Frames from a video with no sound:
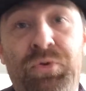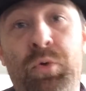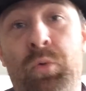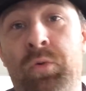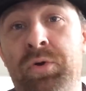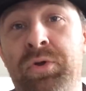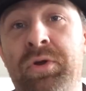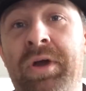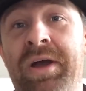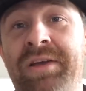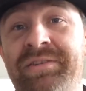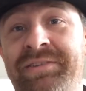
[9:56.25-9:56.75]
Or
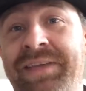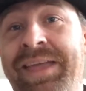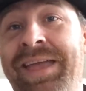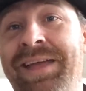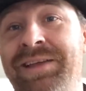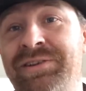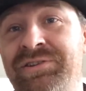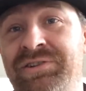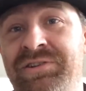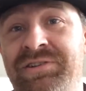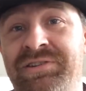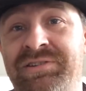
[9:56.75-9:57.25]
you guys
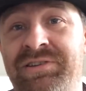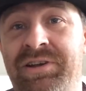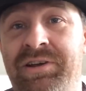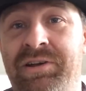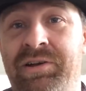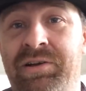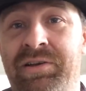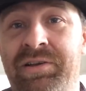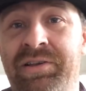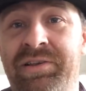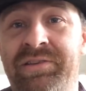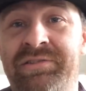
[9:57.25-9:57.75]
can just
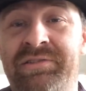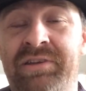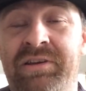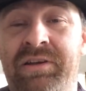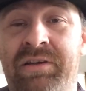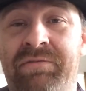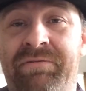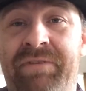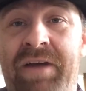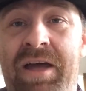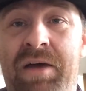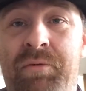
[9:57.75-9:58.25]
suck
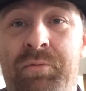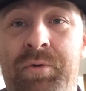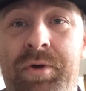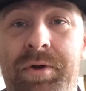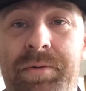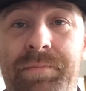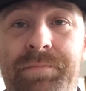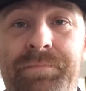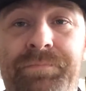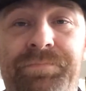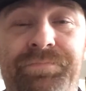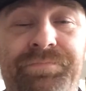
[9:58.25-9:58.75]
a fat one.